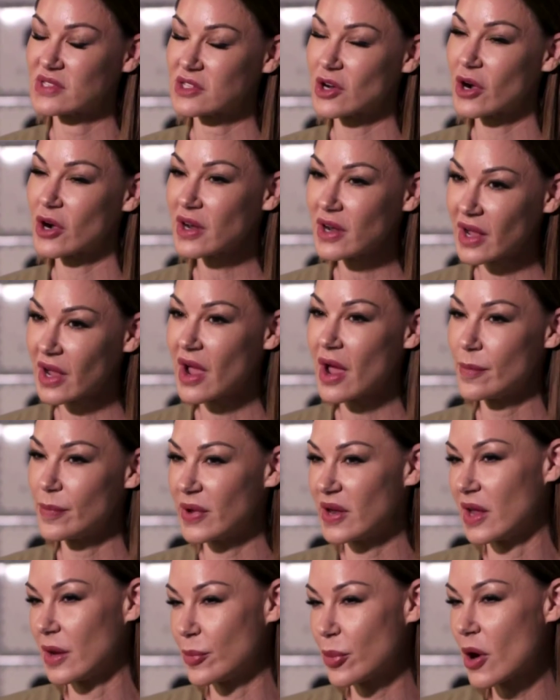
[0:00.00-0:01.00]
We started a company
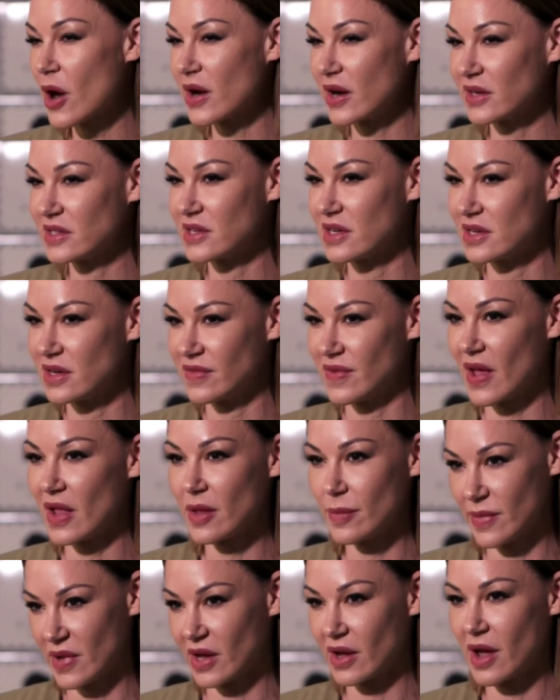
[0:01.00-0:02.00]
company, a product and
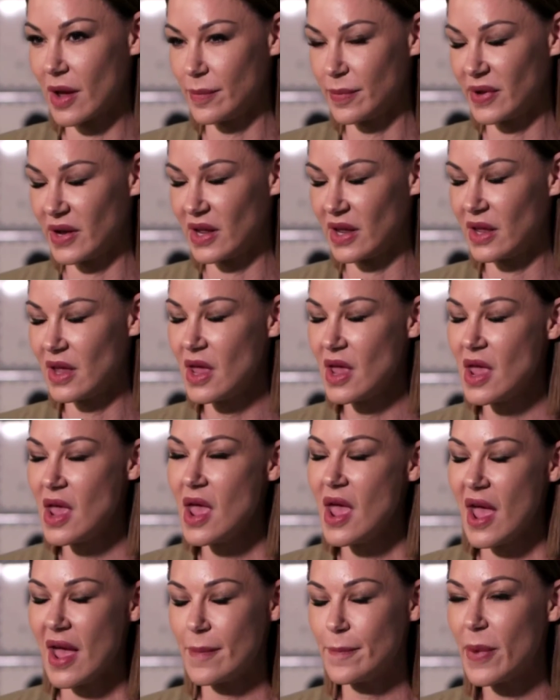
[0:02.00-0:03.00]
development company.
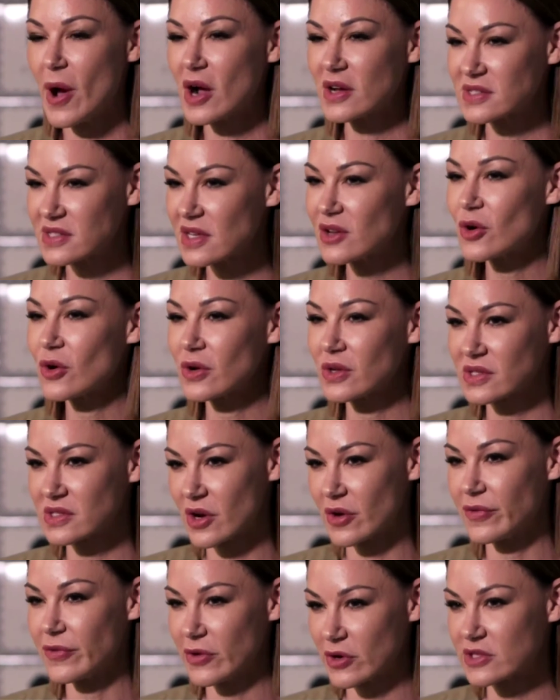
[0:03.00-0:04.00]
And Boxy Girl
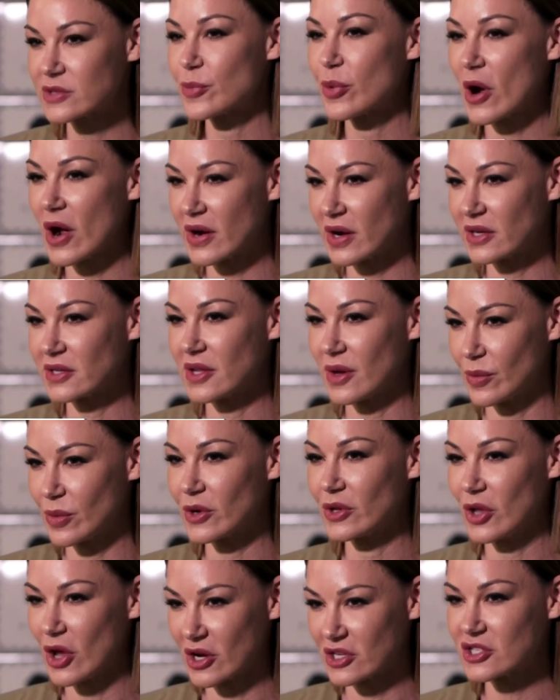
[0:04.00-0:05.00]
is our first product that
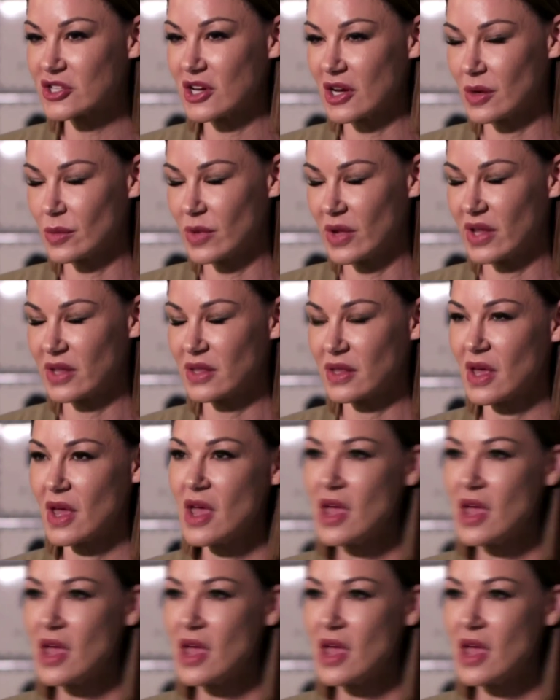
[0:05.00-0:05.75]
we're launching with.